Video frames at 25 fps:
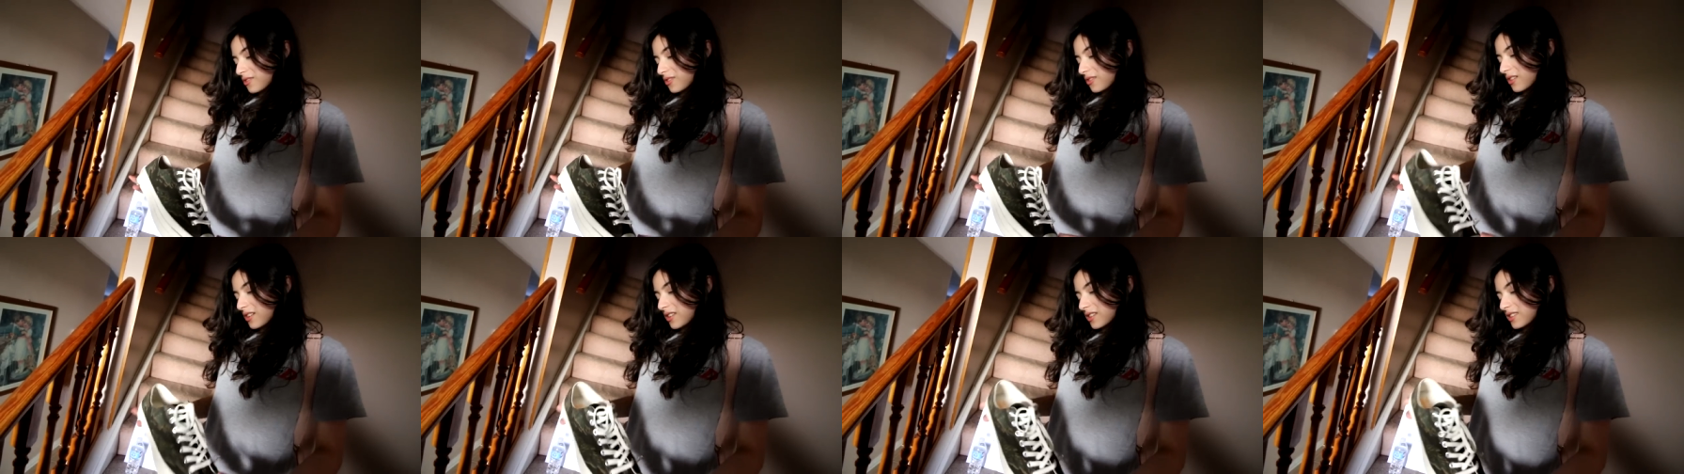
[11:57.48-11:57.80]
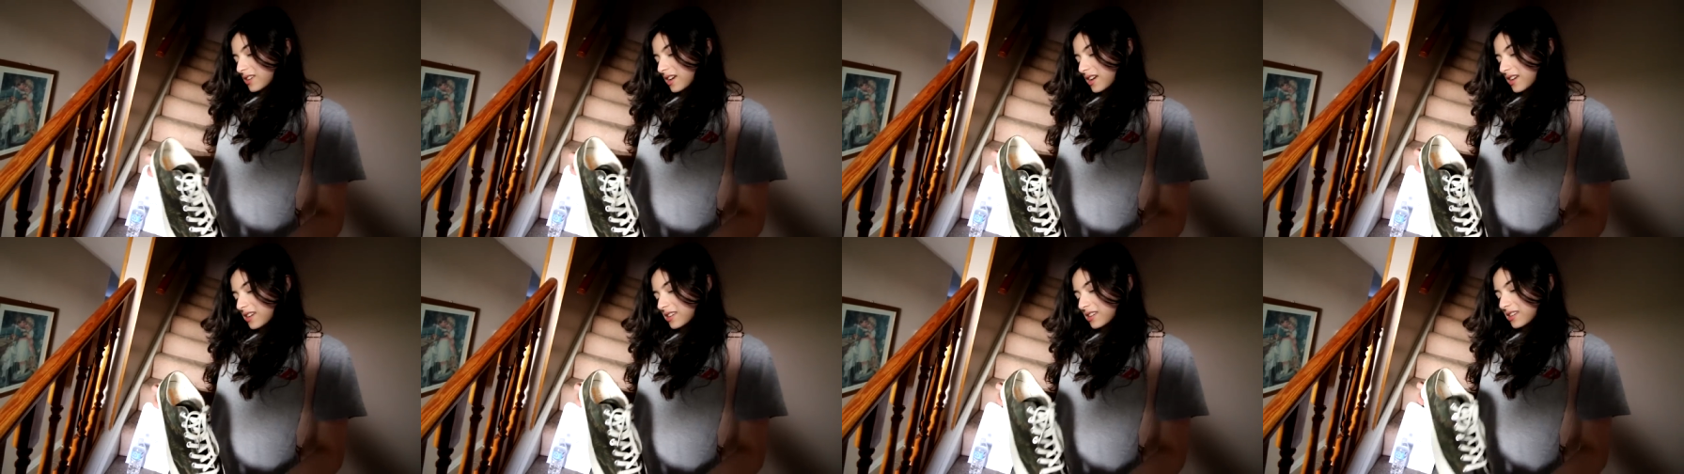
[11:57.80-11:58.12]
They're not as
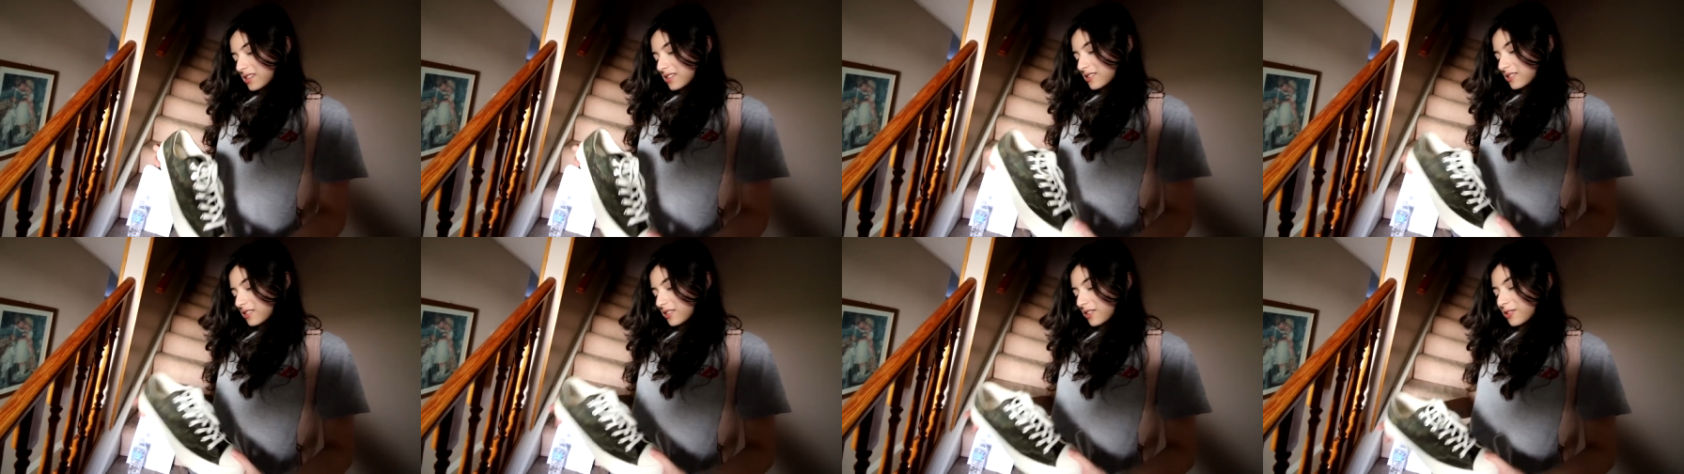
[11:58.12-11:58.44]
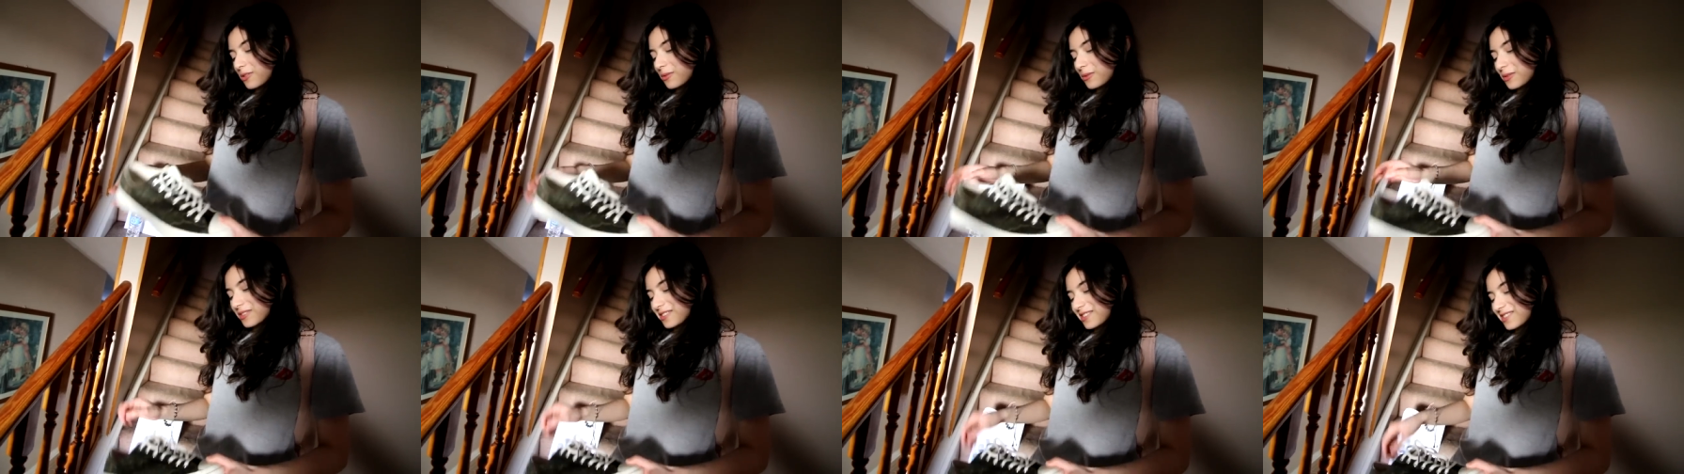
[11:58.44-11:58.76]
high key as the
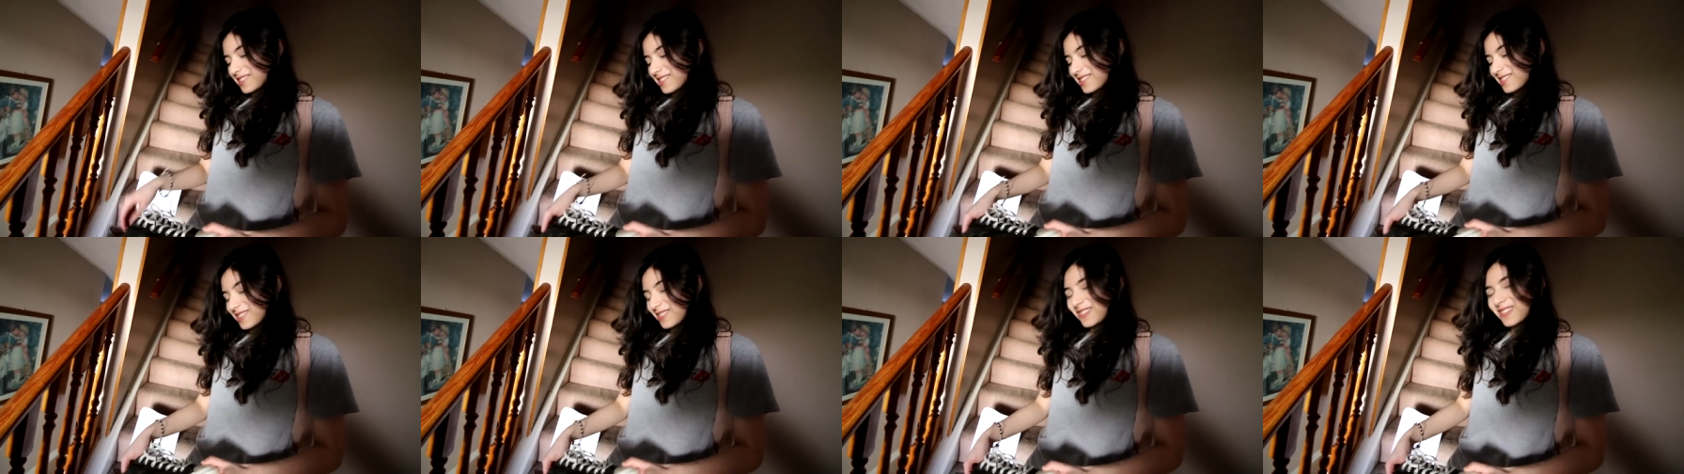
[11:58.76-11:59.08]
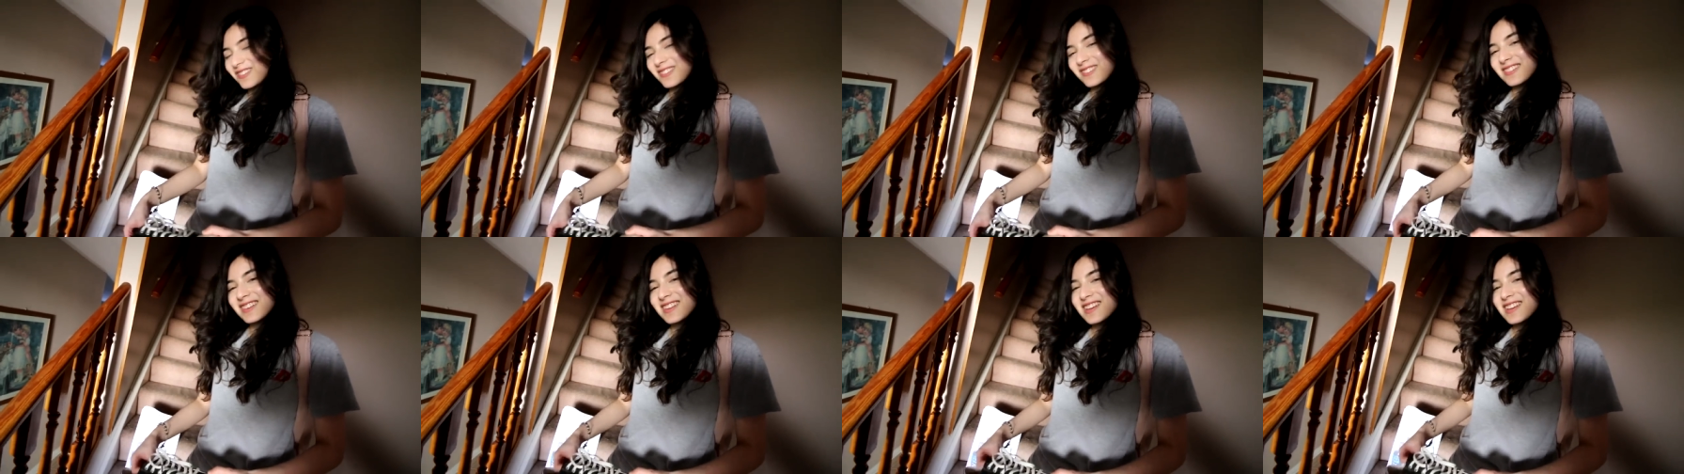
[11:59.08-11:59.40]
other ones,
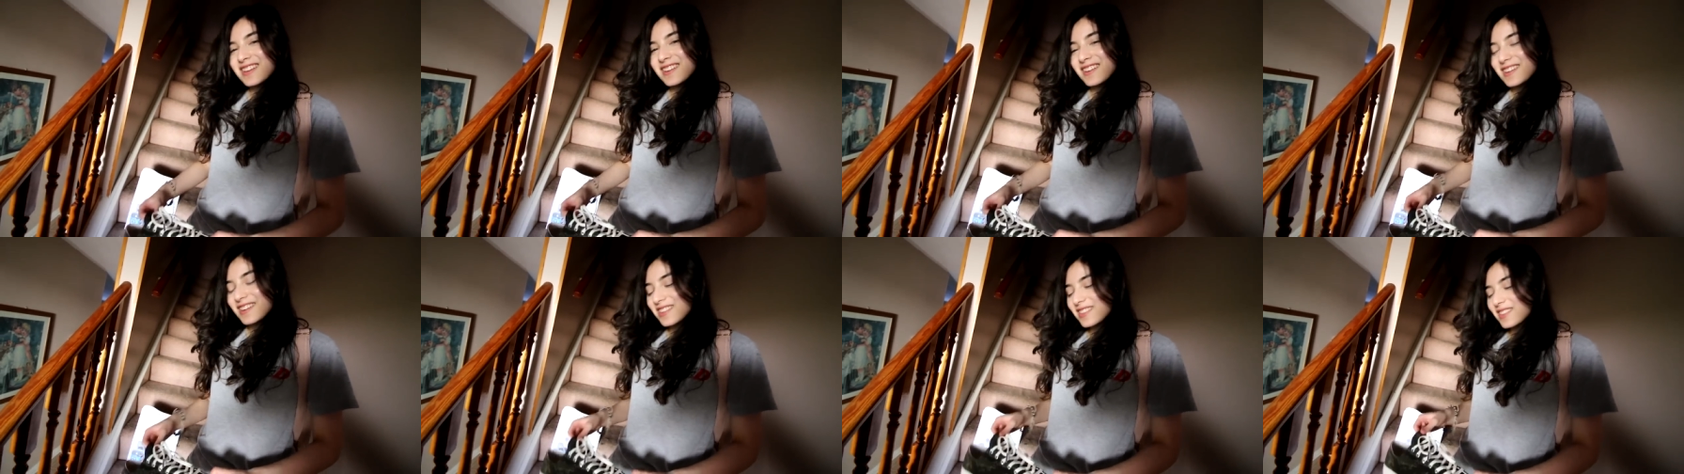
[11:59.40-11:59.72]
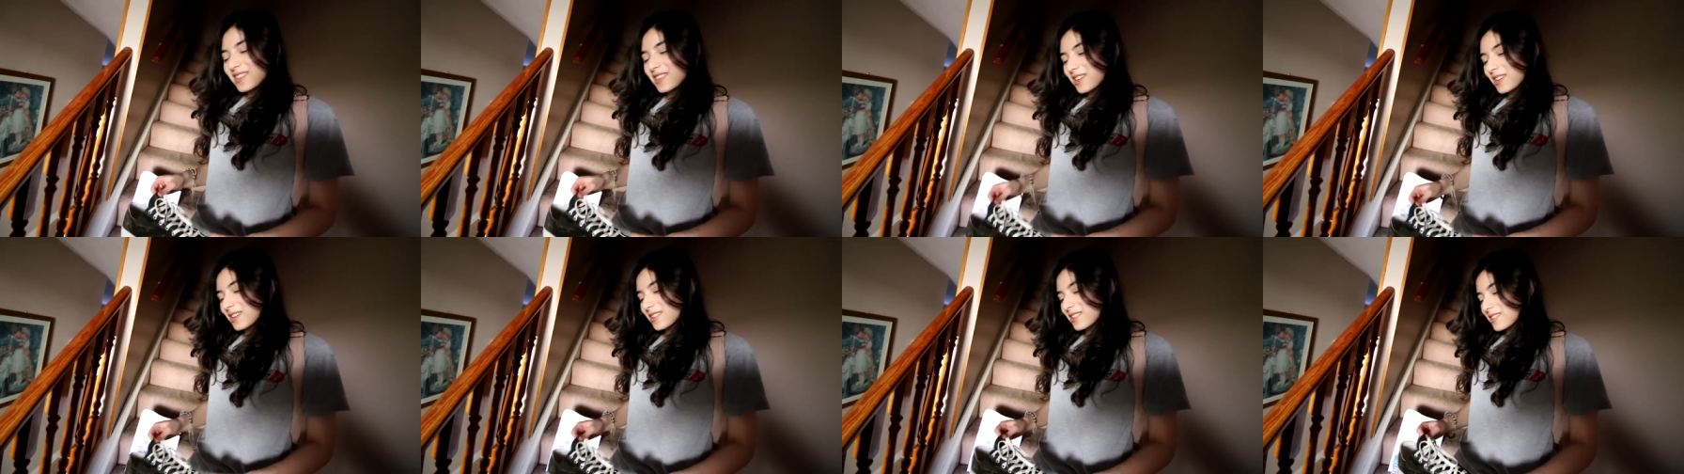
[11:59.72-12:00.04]
so yeah,
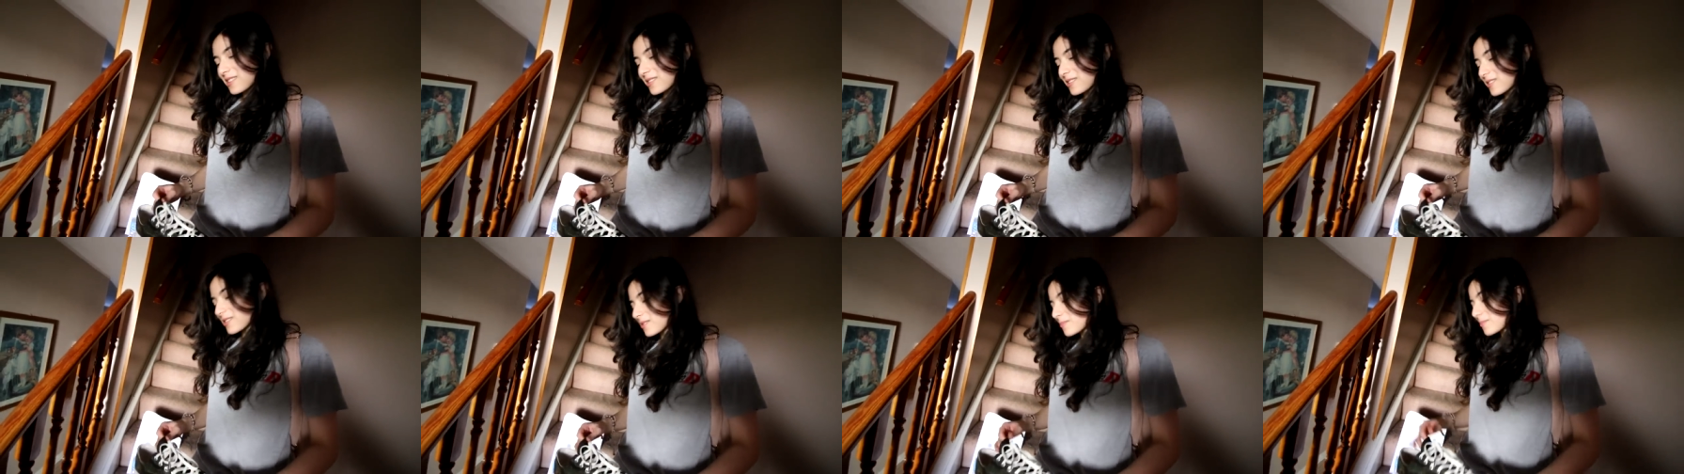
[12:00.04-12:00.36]
they get